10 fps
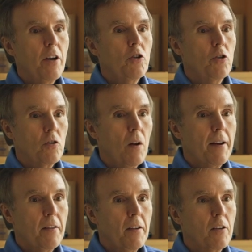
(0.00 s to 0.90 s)
Innovation is a
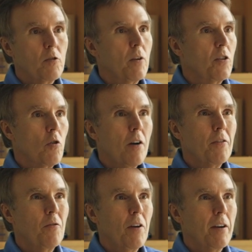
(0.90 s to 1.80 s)
lot of things, but it's
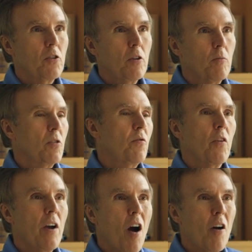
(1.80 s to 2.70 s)
often finding something that's
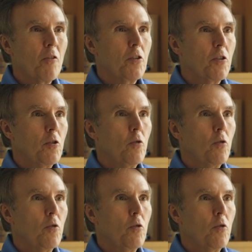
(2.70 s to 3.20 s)
very hard to